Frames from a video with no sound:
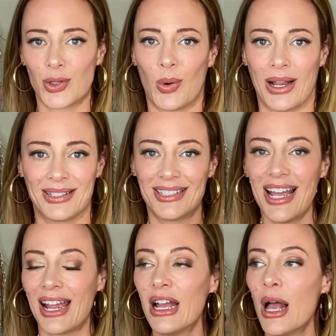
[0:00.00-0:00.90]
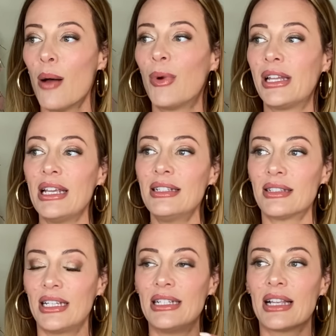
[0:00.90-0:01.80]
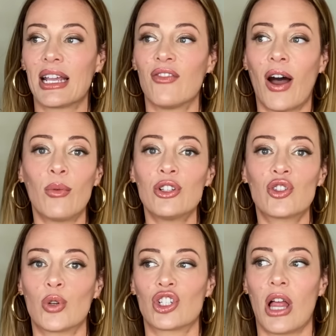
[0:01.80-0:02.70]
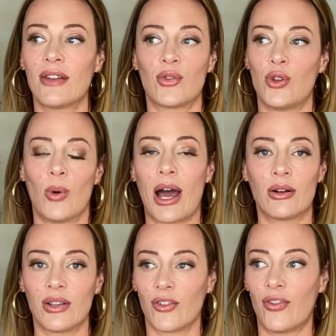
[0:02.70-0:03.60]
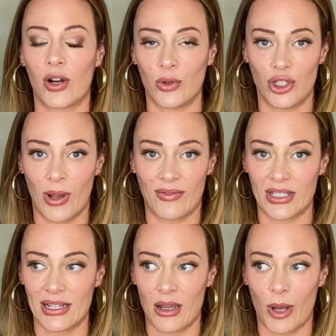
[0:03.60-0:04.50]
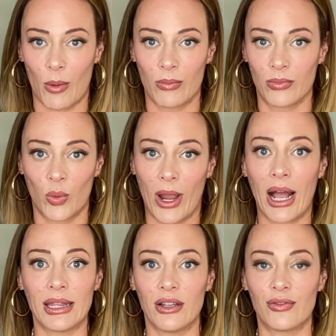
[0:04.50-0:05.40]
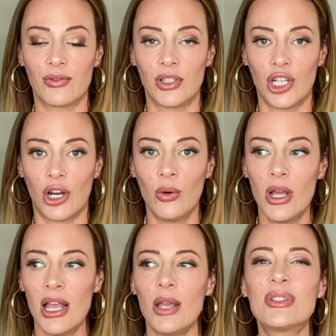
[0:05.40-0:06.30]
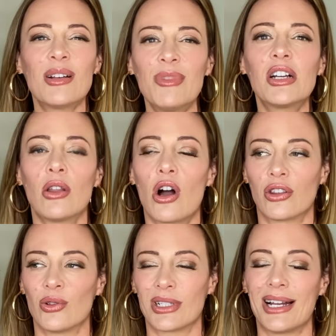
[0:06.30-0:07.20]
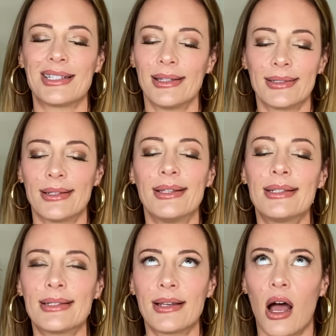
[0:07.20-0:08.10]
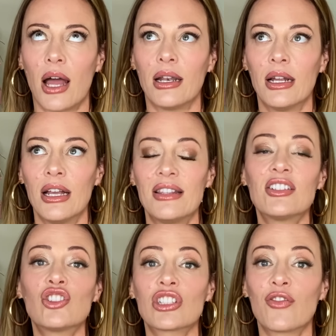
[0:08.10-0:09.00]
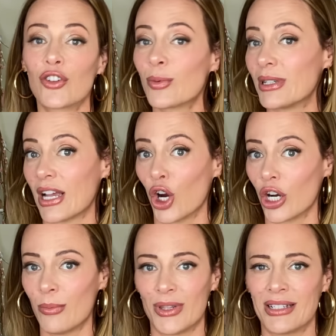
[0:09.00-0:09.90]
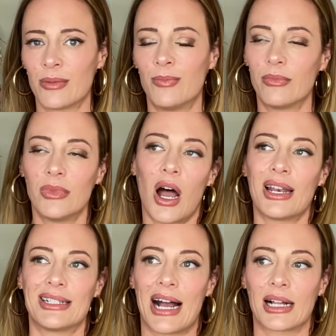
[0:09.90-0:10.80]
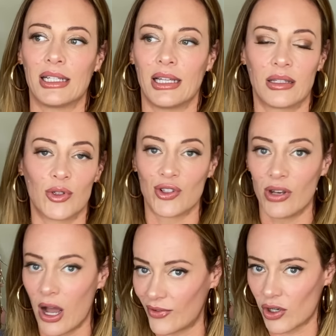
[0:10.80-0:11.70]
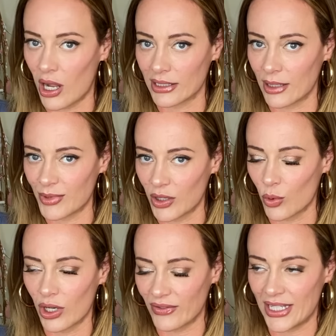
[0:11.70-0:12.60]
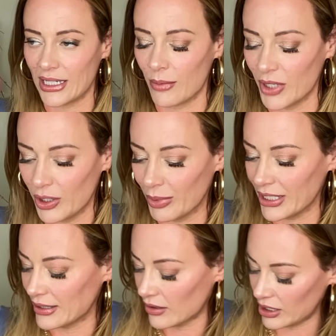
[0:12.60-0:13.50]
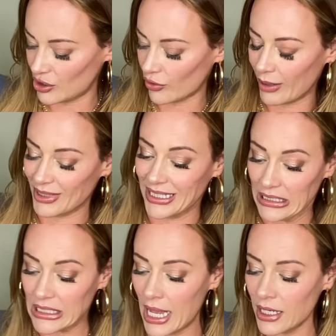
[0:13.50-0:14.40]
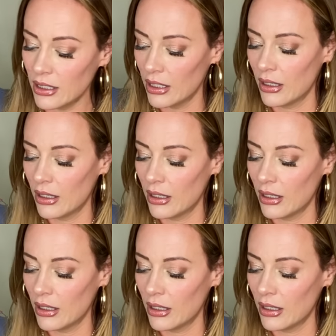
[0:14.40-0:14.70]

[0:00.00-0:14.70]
twice a day. But he's he's like, if I wouldn't switch lives with you, I don't give a fuck what you have to say about the way I live. You know? It was something along those lines. And listen, this is not this is just the first place I heard it, but this is not exactly like the most novel concept in the world. I've seen a million places on Instagram since then.